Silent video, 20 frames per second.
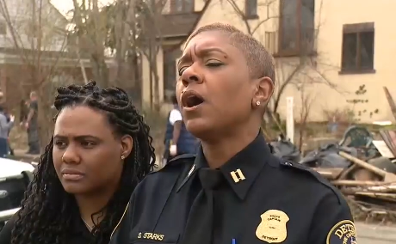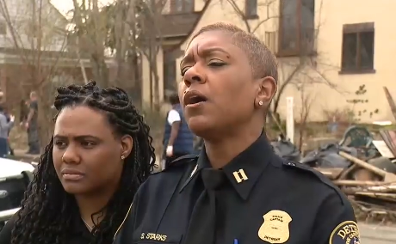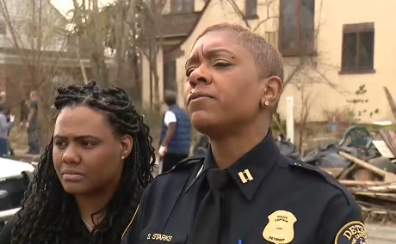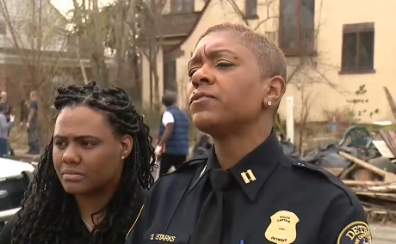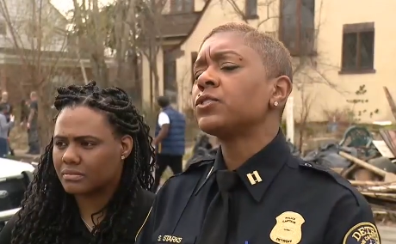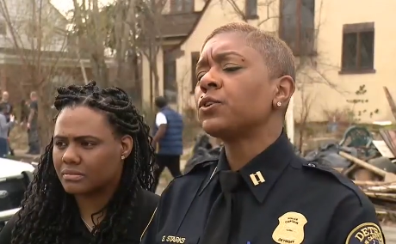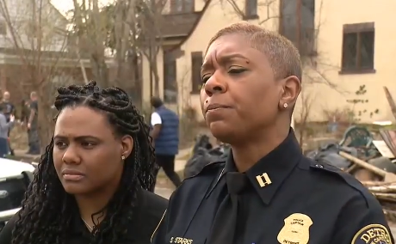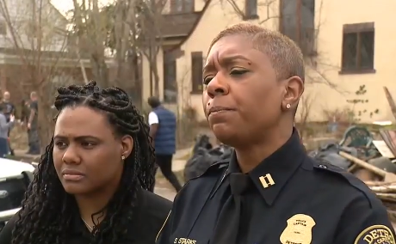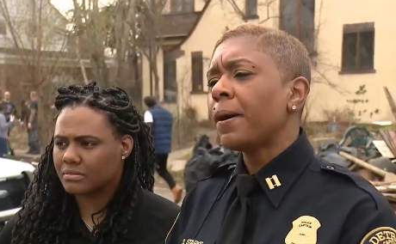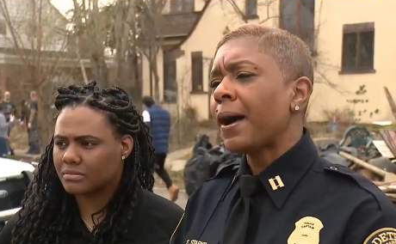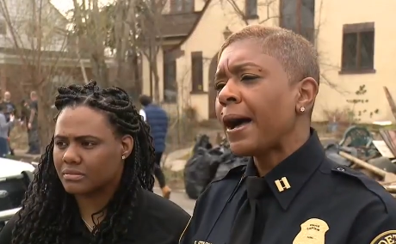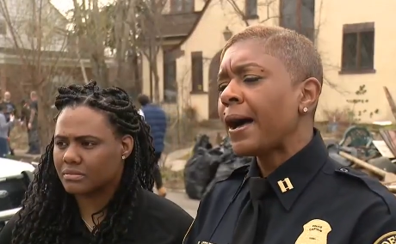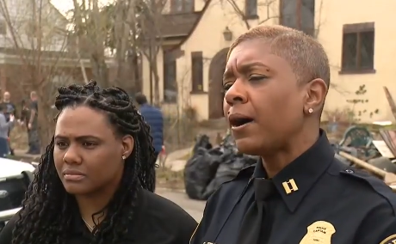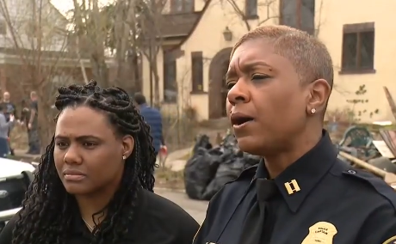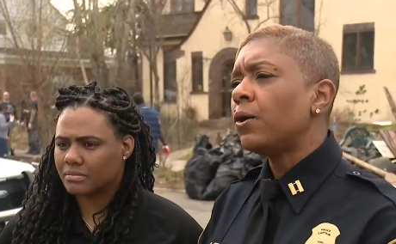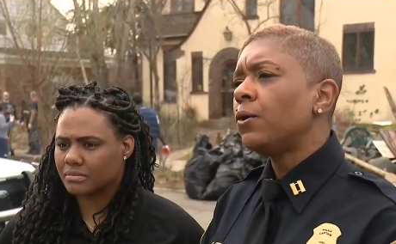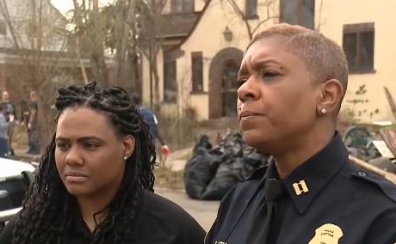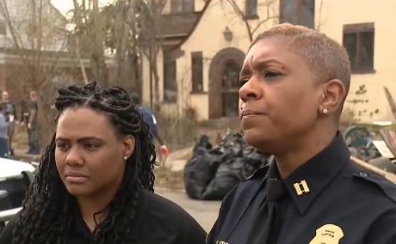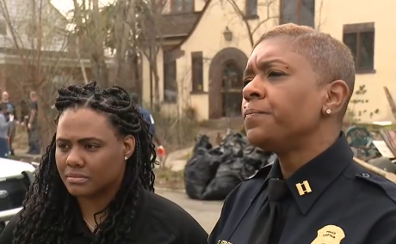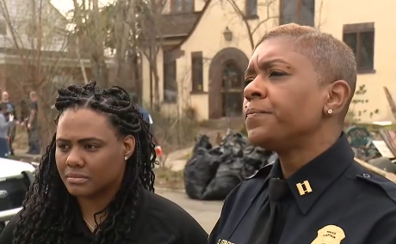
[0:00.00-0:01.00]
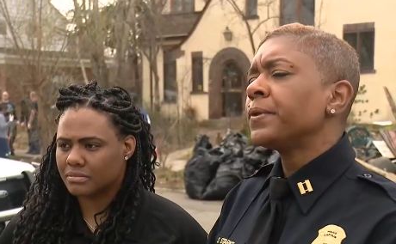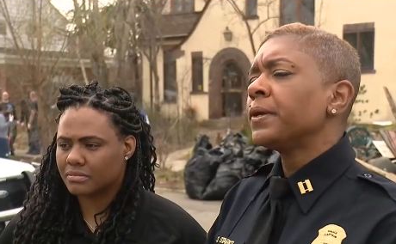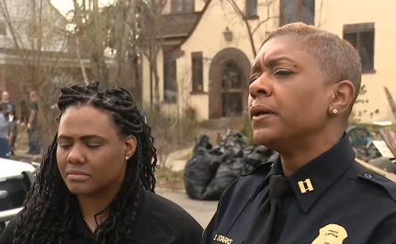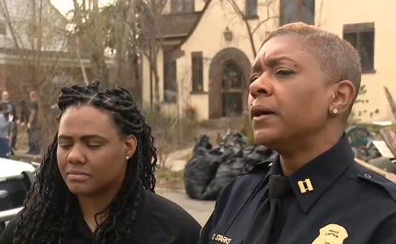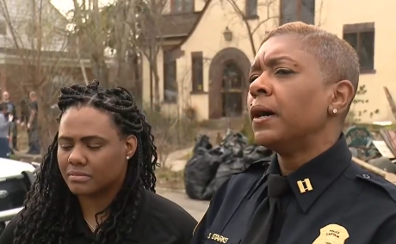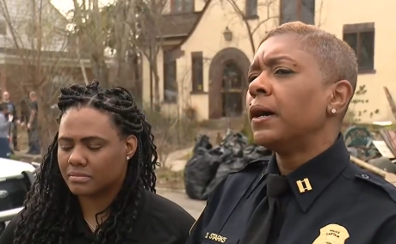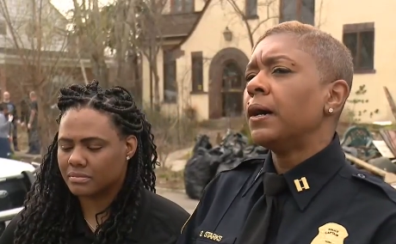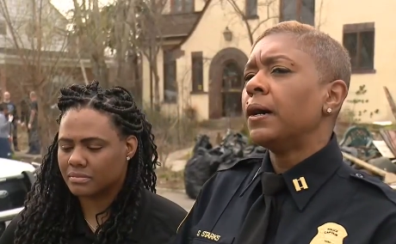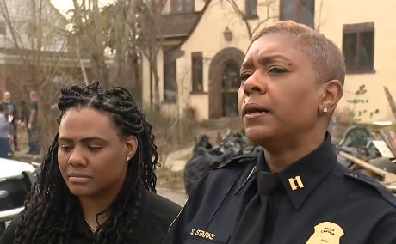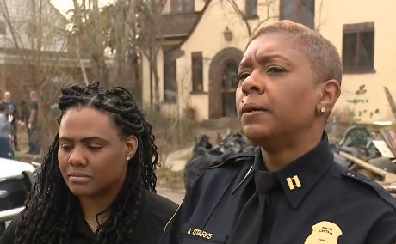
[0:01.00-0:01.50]
Speaker 1: Officer Powell
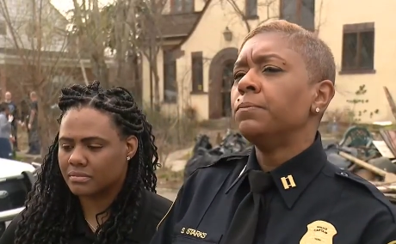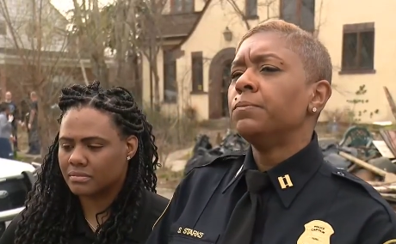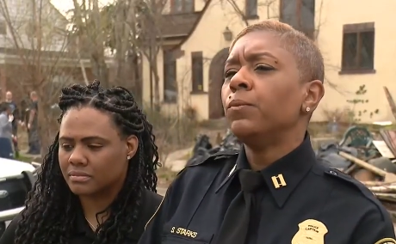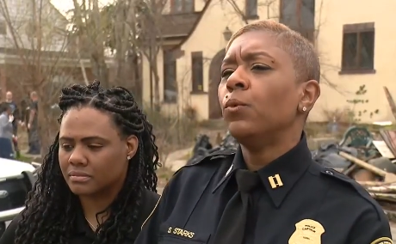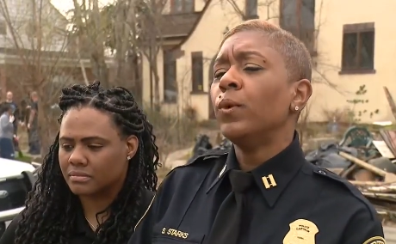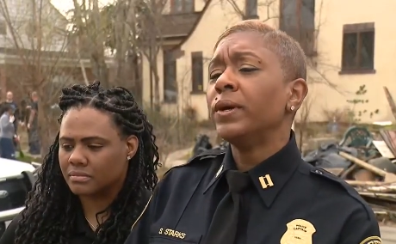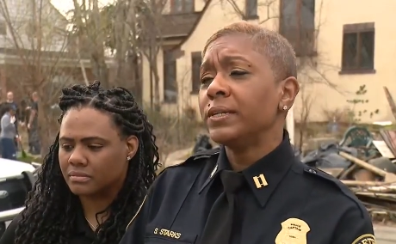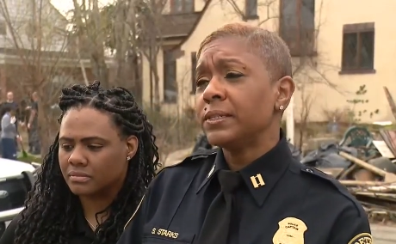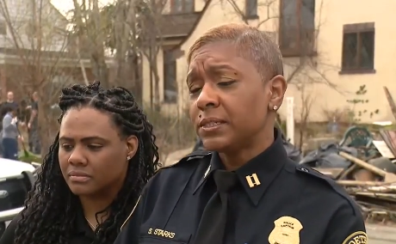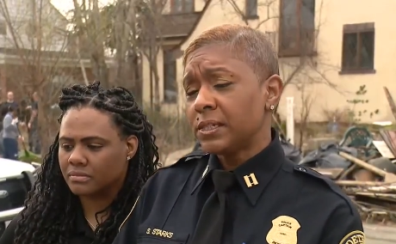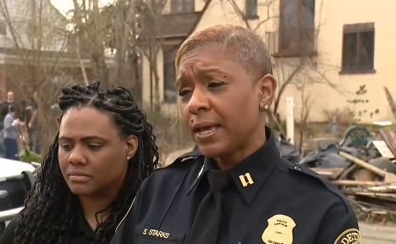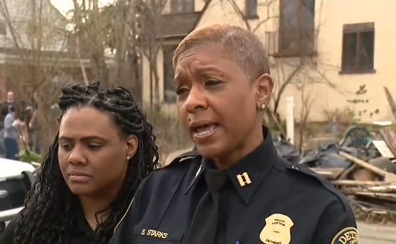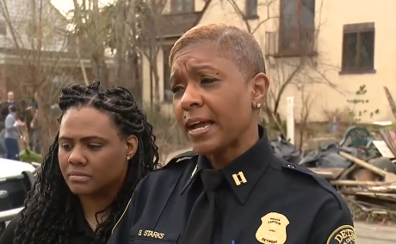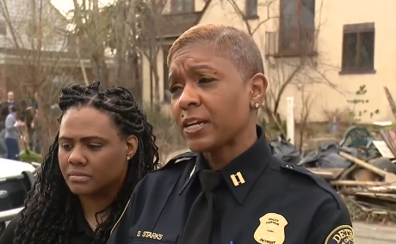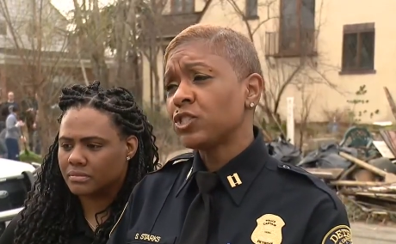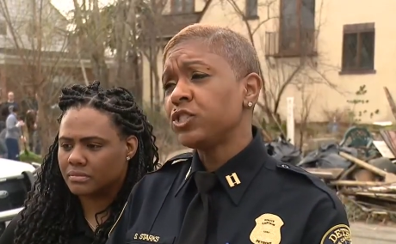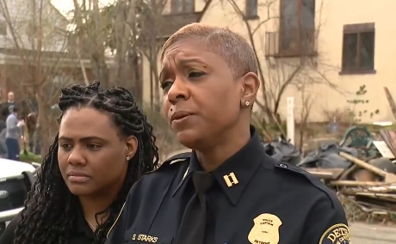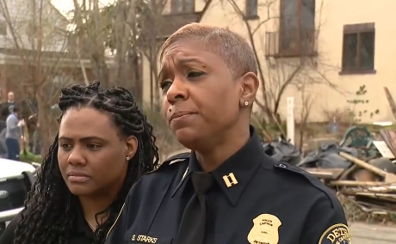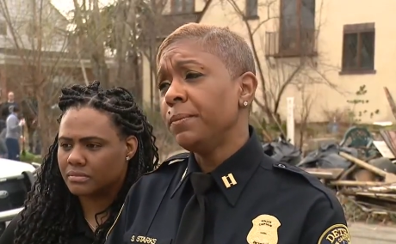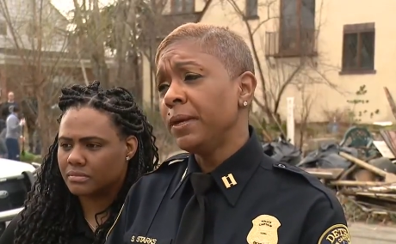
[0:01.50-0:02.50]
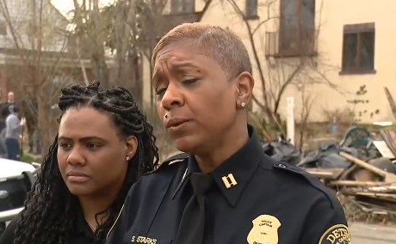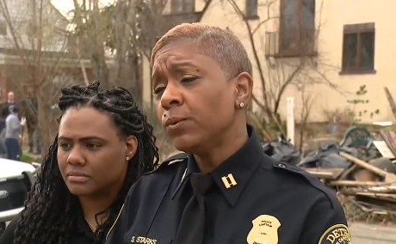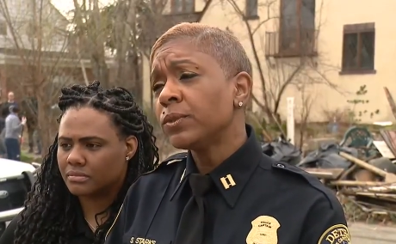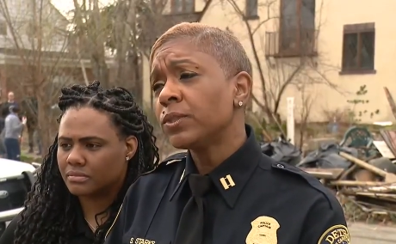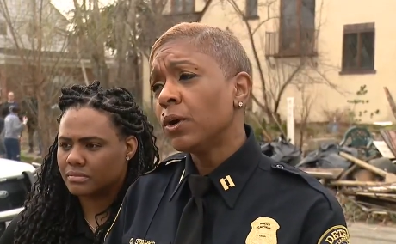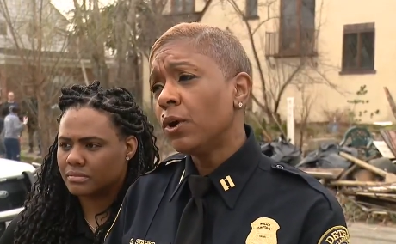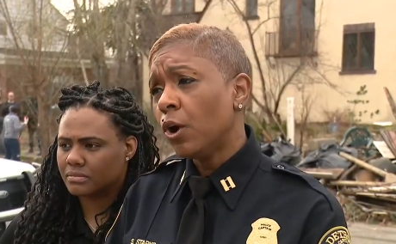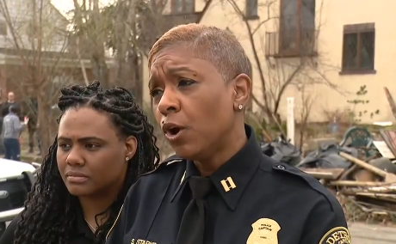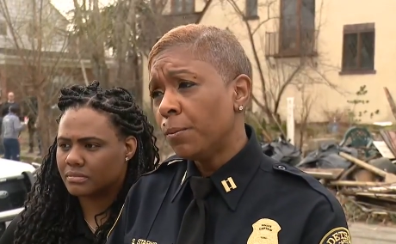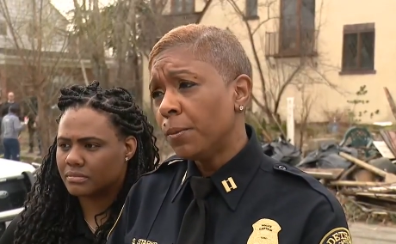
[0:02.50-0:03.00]
um, went to actually meet
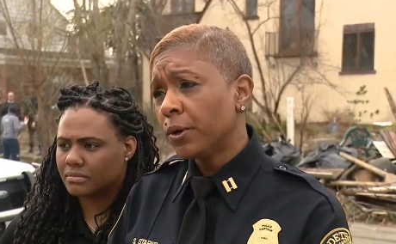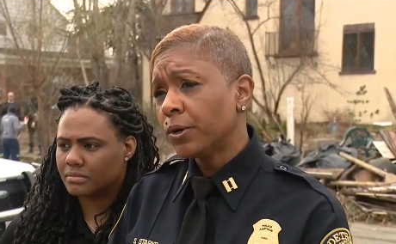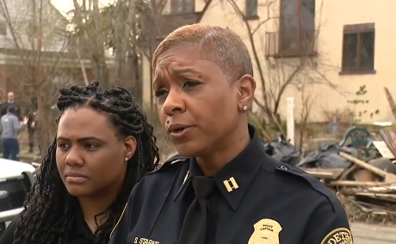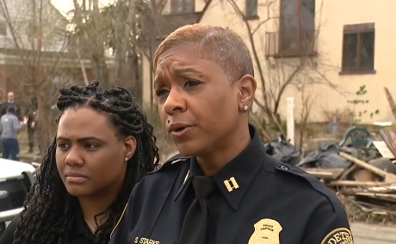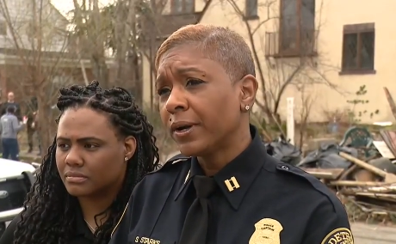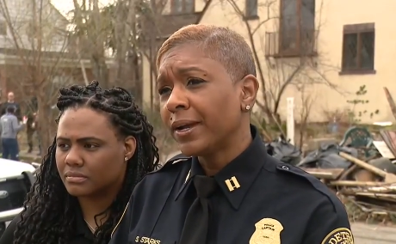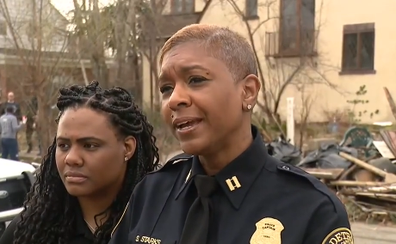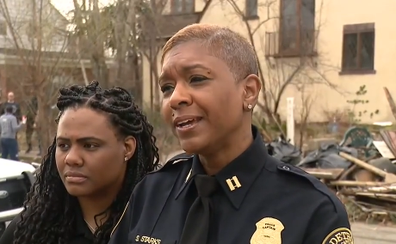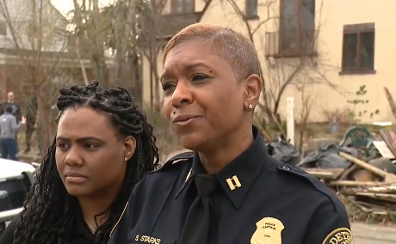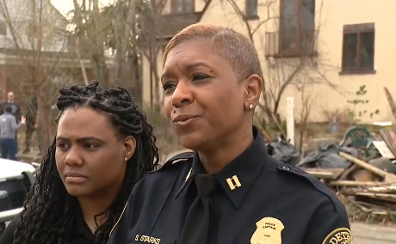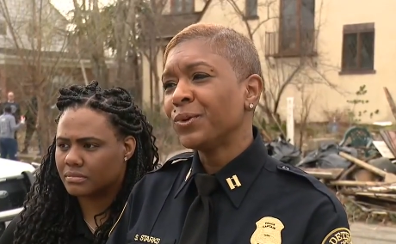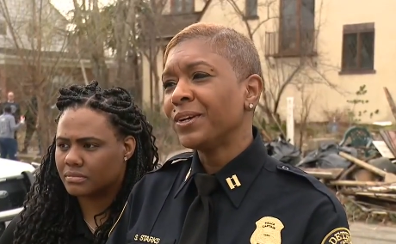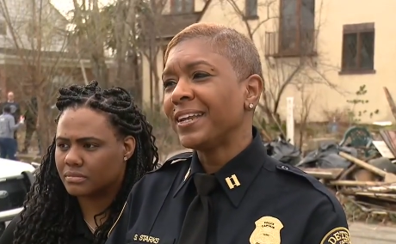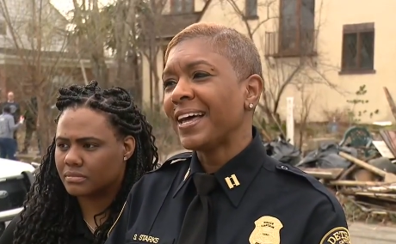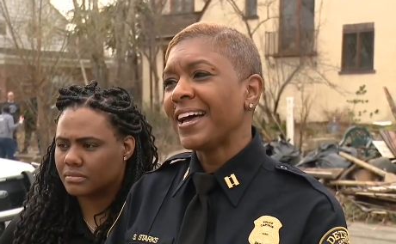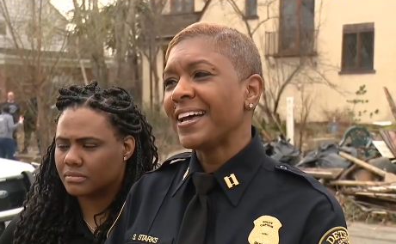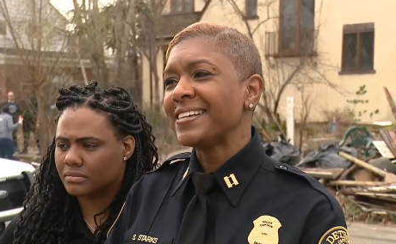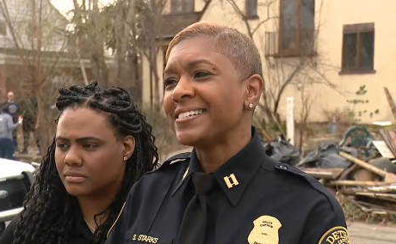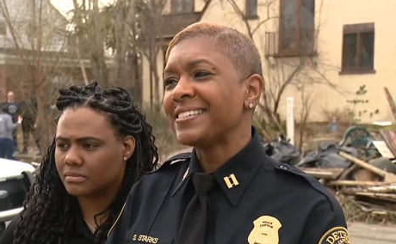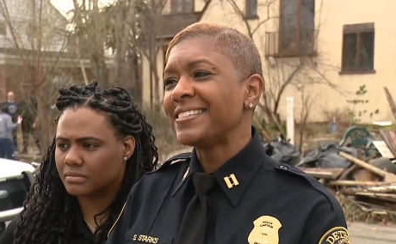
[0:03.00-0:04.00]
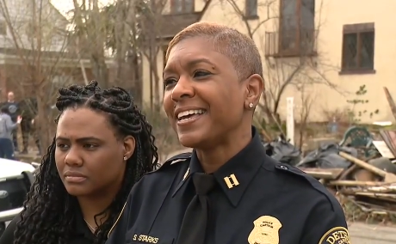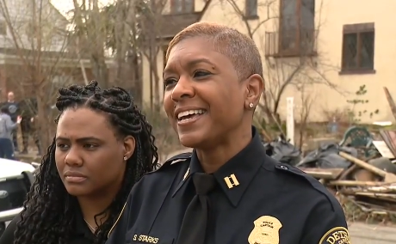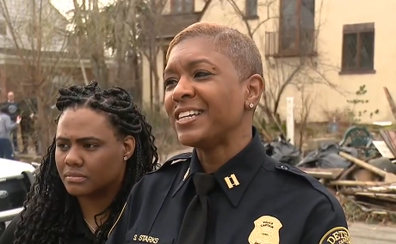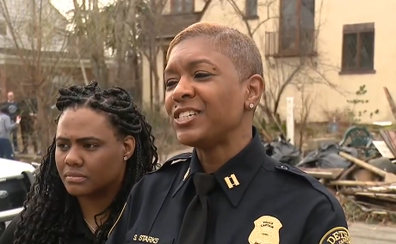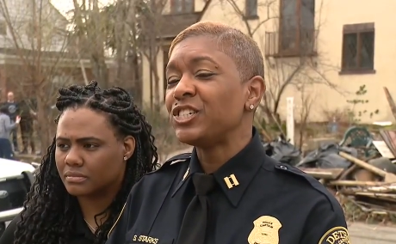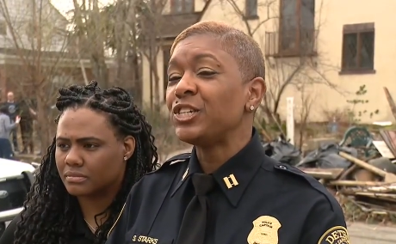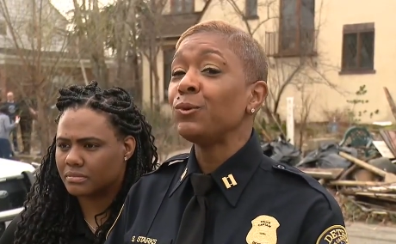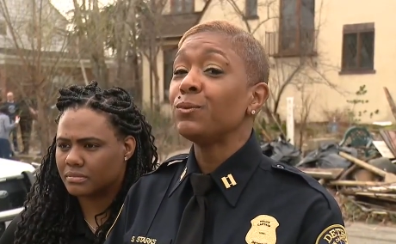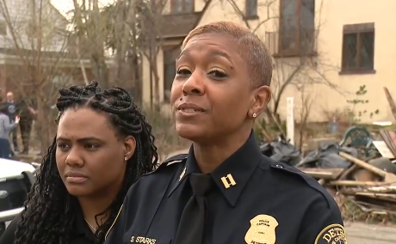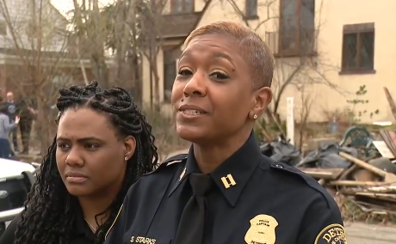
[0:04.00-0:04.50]
with the homeowner and realized
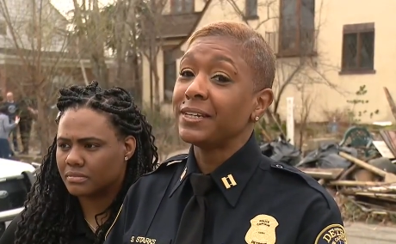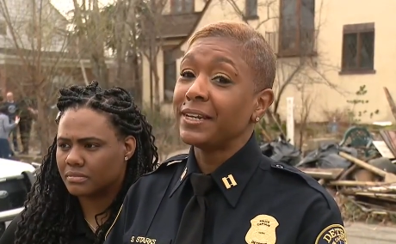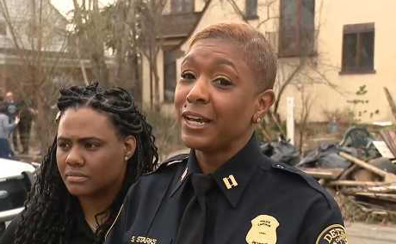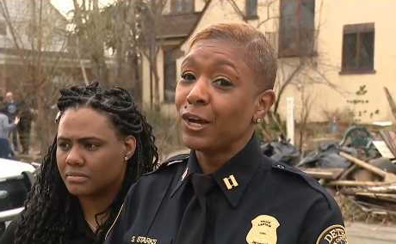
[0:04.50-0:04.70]
that she was an